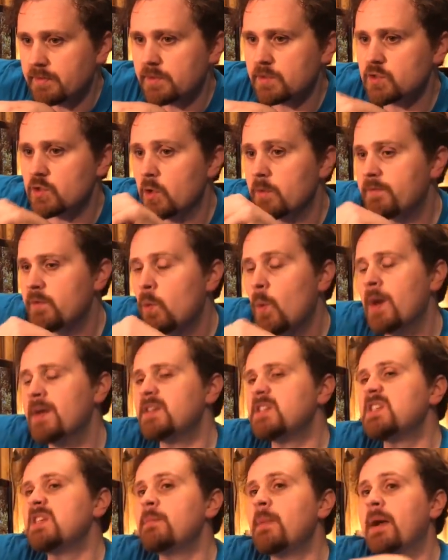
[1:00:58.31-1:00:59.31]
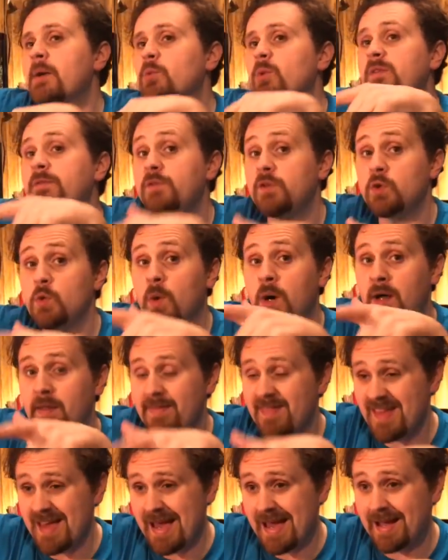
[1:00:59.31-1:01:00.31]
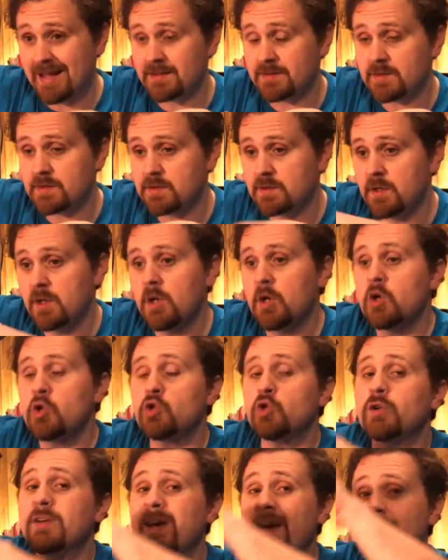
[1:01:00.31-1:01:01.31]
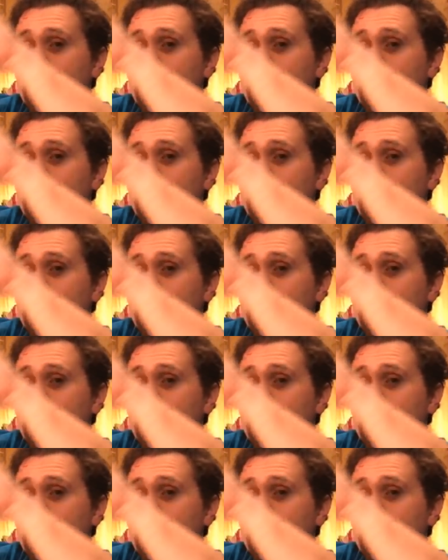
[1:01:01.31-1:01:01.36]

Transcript: So if you want to see my review on that, look at